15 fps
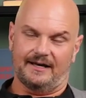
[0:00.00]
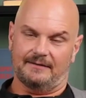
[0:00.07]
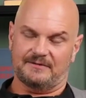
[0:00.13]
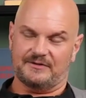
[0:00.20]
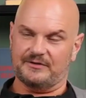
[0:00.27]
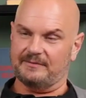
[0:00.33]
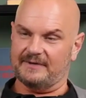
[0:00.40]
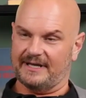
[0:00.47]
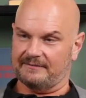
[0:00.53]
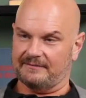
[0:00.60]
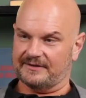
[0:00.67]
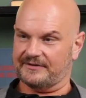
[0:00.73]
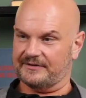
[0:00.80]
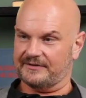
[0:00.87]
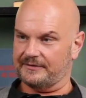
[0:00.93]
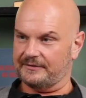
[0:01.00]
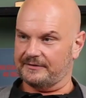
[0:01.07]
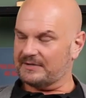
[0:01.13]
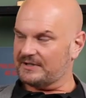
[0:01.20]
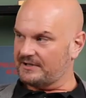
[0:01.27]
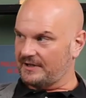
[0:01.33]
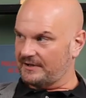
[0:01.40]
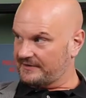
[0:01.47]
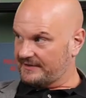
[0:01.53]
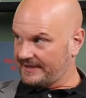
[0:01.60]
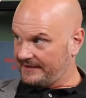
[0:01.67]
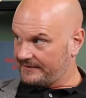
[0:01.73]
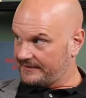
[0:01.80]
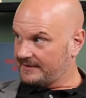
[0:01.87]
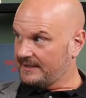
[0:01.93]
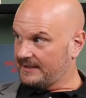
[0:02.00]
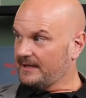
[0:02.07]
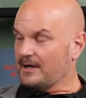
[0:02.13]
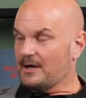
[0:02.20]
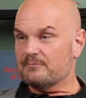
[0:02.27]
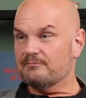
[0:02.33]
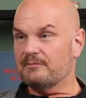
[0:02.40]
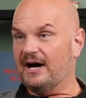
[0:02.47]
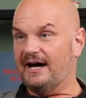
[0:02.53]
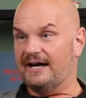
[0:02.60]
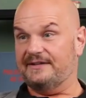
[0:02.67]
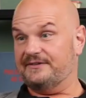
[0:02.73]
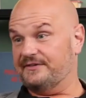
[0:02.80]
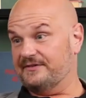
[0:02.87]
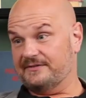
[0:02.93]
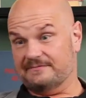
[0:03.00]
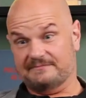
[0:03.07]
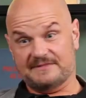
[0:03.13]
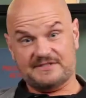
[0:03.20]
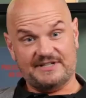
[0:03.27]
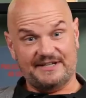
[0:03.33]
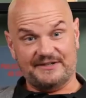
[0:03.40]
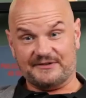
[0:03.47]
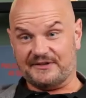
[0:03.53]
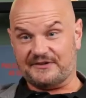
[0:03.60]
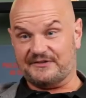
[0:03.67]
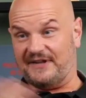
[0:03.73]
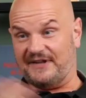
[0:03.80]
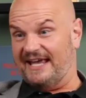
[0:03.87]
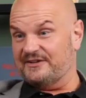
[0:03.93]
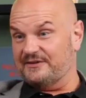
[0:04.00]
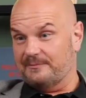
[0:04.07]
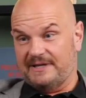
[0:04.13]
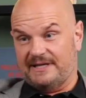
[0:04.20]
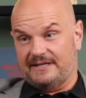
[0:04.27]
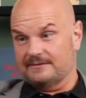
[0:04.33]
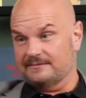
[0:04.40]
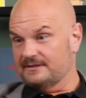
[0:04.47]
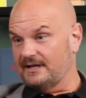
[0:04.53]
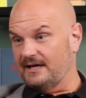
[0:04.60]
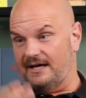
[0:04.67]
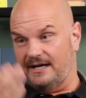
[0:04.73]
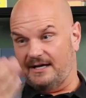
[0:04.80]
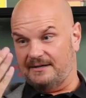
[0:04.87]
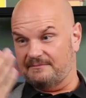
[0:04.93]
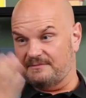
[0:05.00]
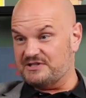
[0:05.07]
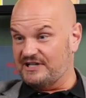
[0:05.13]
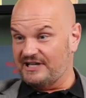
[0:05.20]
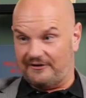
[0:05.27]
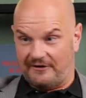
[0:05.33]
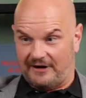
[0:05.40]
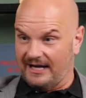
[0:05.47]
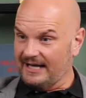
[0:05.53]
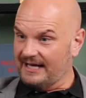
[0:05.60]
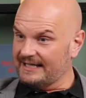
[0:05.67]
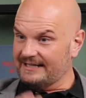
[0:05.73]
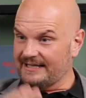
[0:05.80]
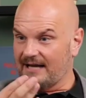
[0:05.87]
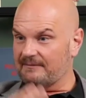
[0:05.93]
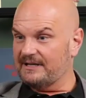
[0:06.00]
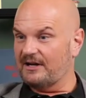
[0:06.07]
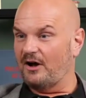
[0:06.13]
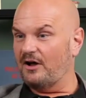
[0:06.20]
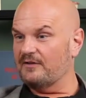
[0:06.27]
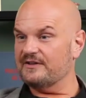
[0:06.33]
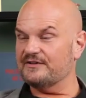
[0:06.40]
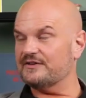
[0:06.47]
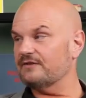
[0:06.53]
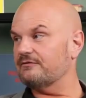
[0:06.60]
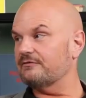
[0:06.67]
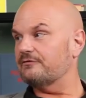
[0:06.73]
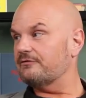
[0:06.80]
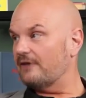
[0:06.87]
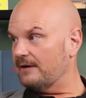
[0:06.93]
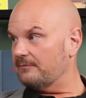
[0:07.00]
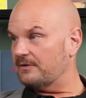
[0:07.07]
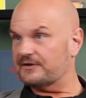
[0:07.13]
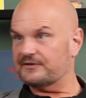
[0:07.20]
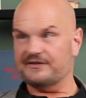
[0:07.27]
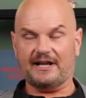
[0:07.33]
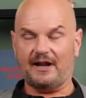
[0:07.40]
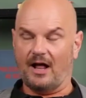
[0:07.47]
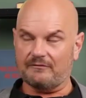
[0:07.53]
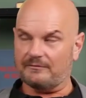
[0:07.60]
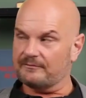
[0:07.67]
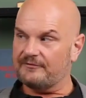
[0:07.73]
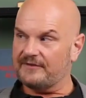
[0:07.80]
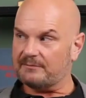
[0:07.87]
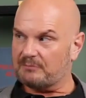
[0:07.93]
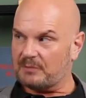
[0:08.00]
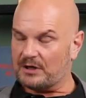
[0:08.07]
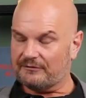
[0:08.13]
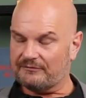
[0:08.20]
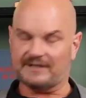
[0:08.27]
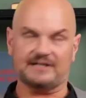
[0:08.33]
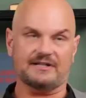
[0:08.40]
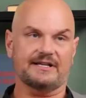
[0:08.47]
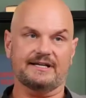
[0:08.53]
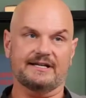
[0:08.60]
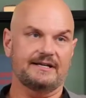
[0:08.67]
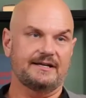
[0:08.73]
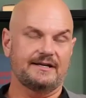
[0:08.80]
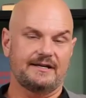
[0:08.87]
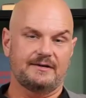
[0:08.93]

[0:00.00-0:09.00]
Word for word: Um, to be able to put it all together. But geez, SASB, um, GRI, I mean, all these different frameworks, not all of them fit perfectly,